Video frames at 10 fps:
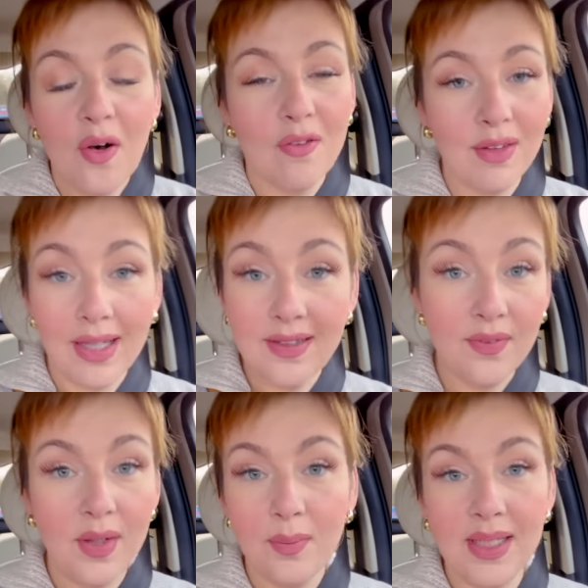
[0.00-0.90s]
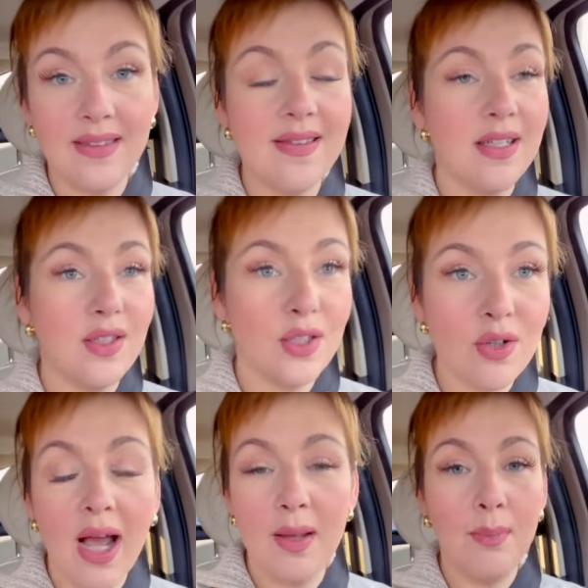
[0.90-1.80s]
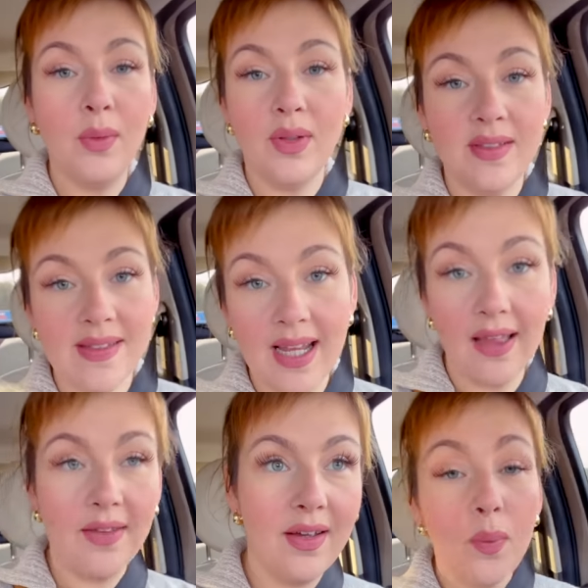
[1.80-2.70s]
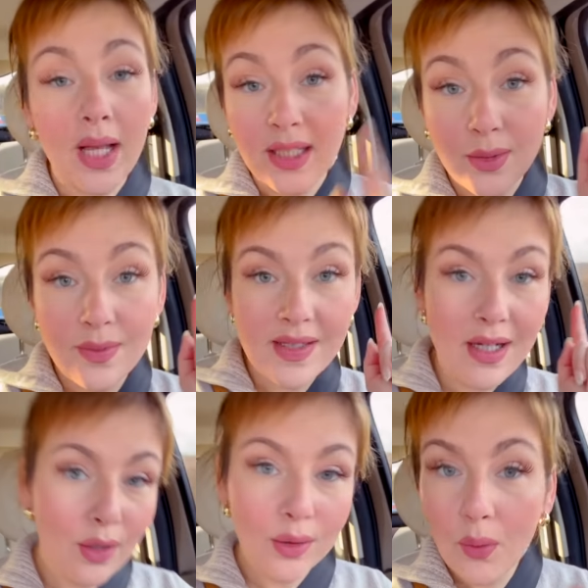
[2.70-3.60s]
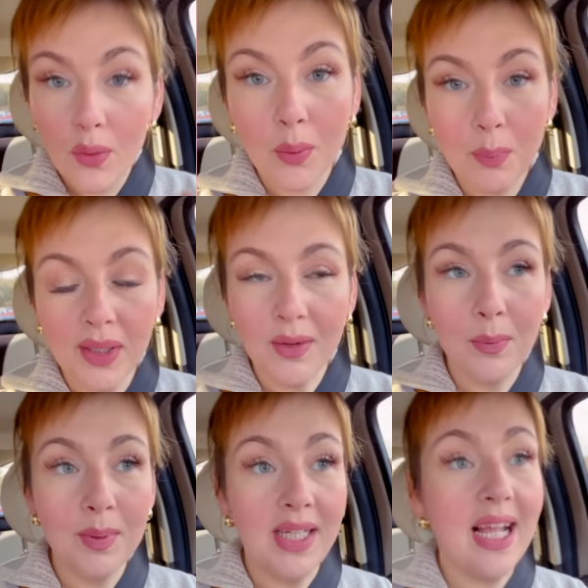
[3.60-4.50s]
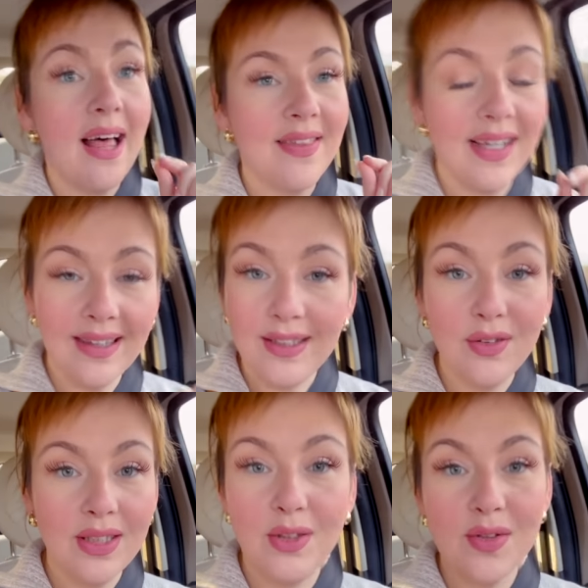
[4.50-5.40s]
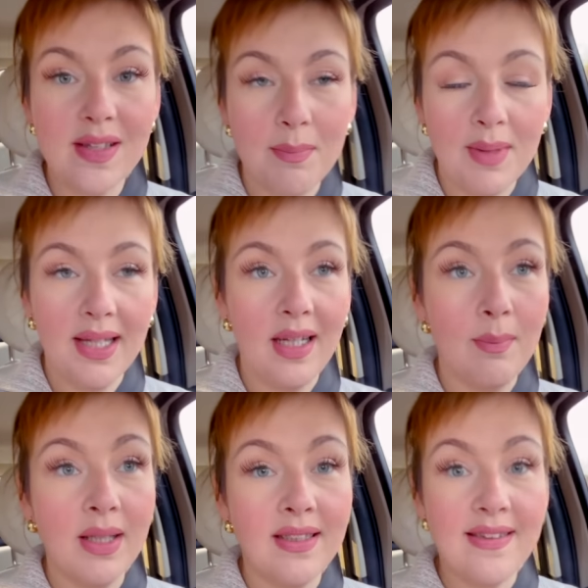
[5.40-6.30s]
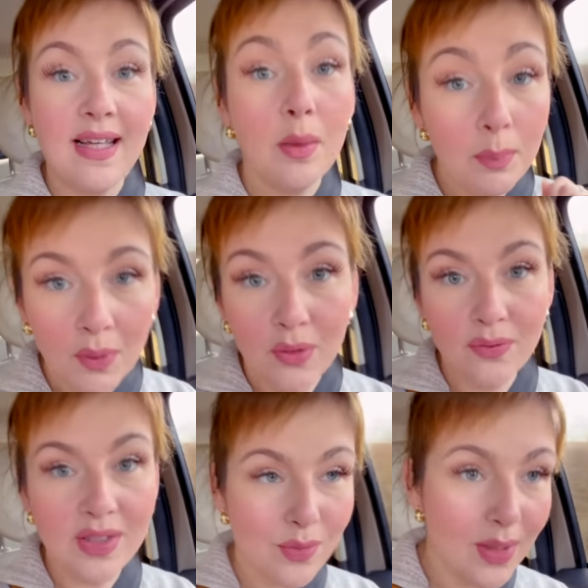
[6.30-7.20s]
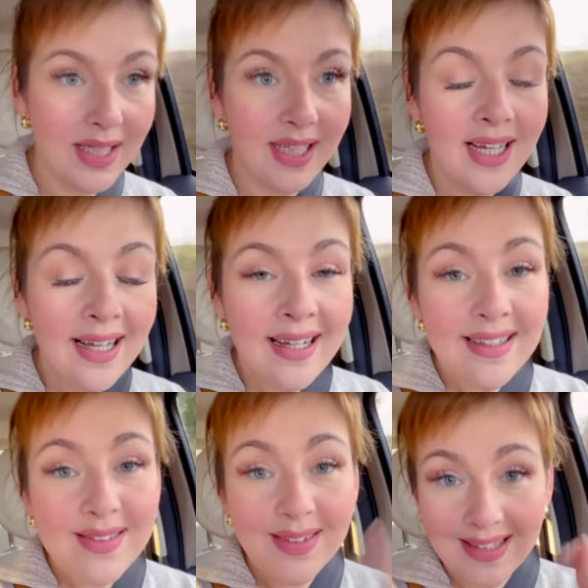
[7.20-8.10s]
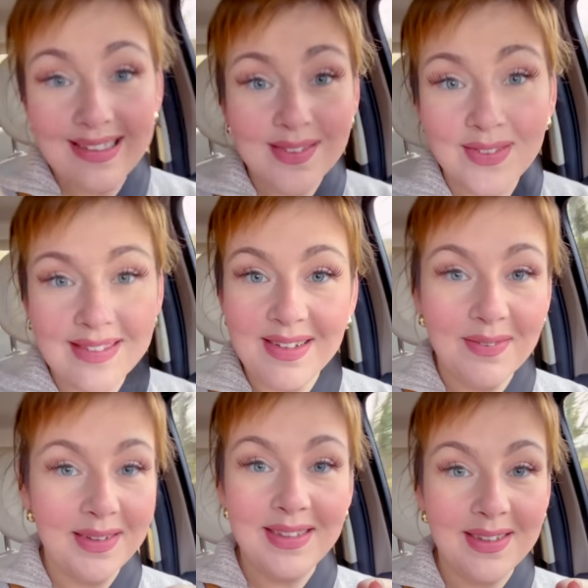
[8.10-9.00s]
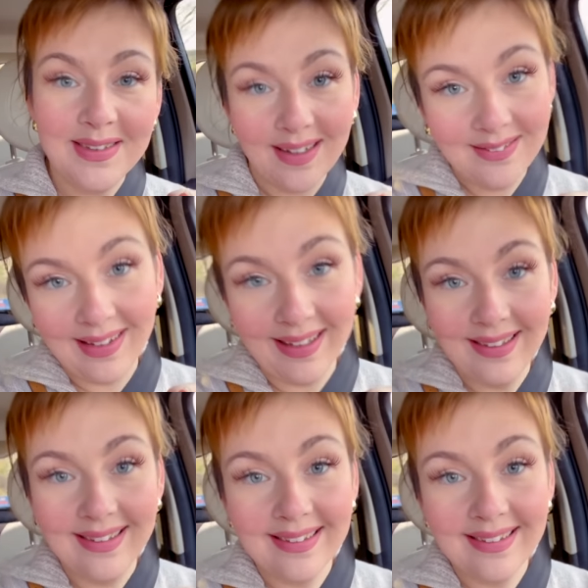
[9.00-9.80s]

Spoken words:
over the last few weeks to try and pull this together. We are using a local print company and they literally just sent me an email to say the proof is ready. So let's go see what it turned out like.